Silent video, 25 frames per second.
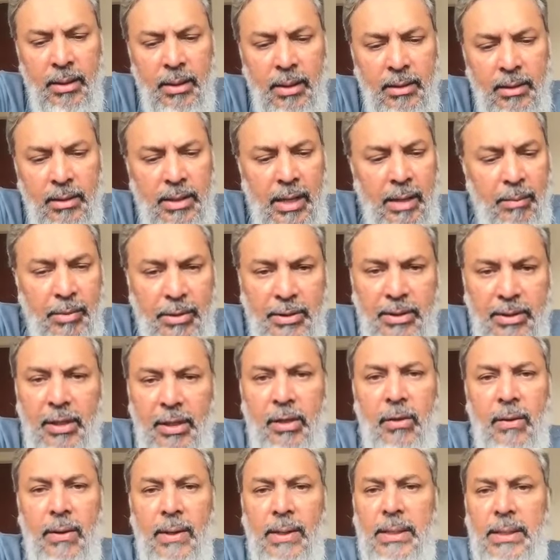
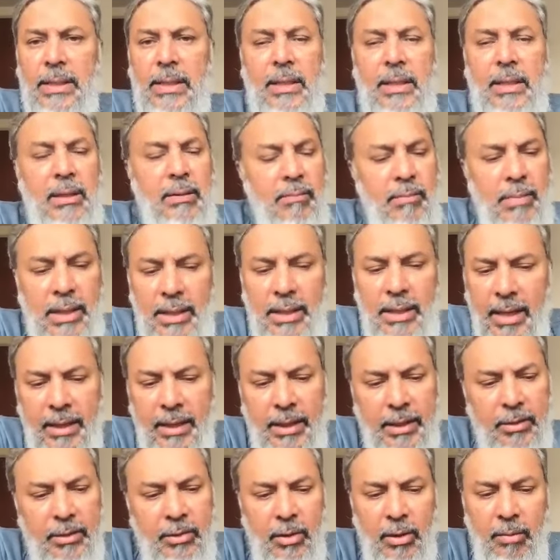Cybersecurity, the guy
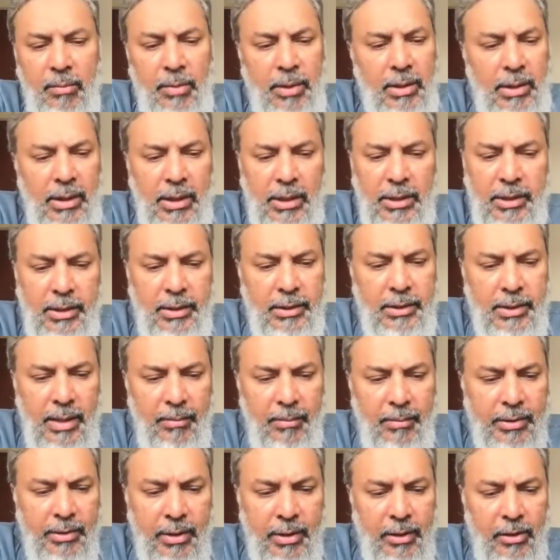that's going to be teaching
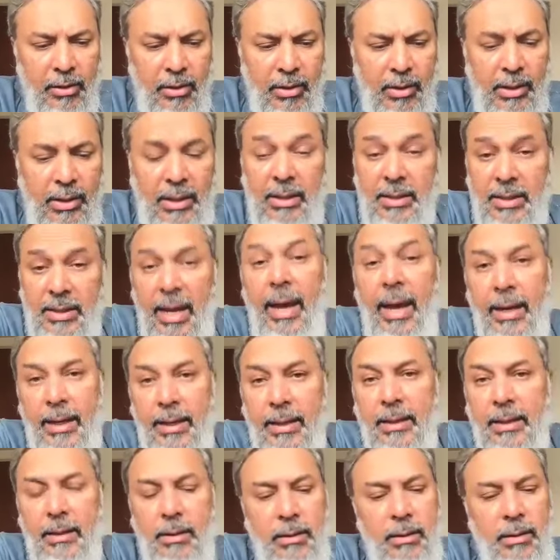cybersecurity is a
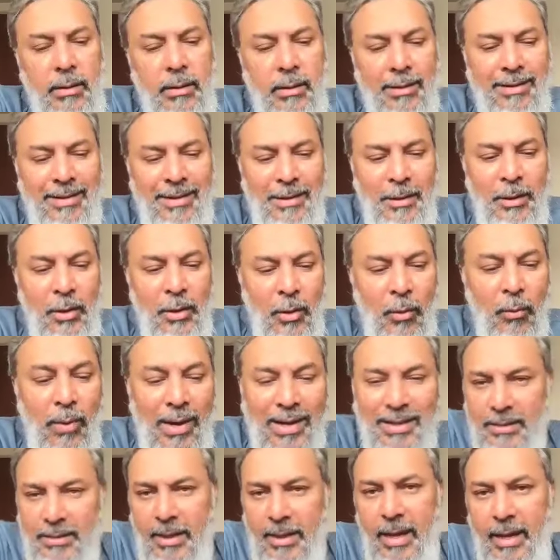hacker,
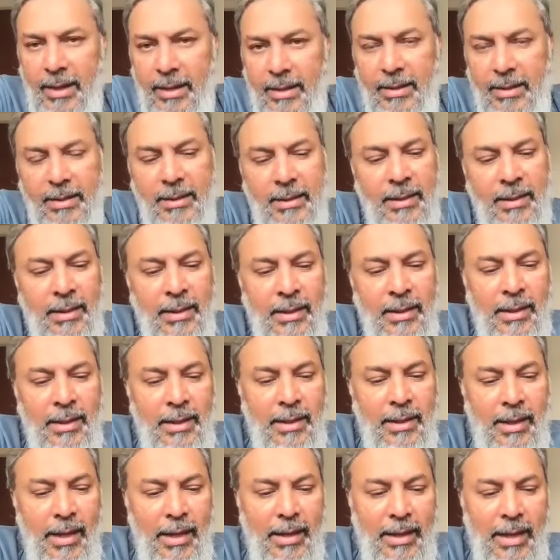was a hacker.
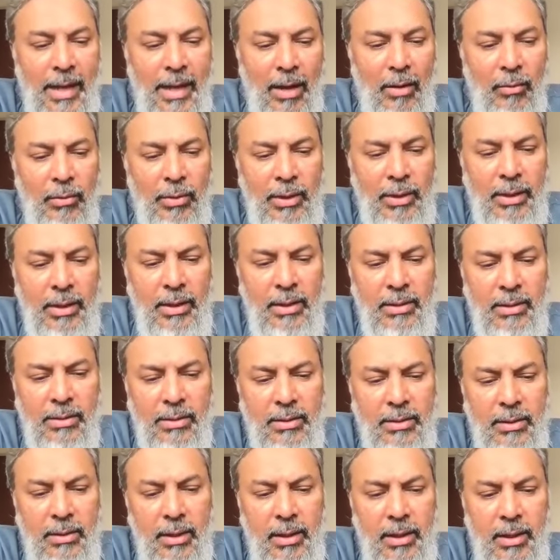And now
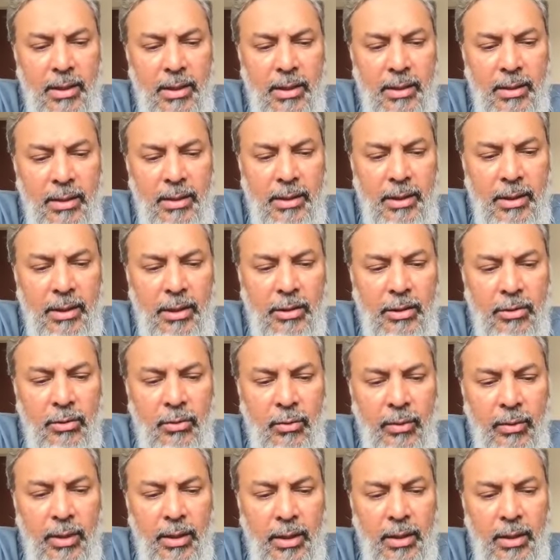he's
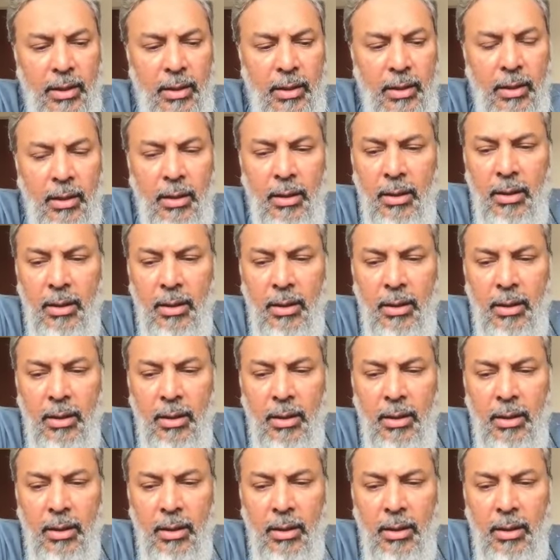doing,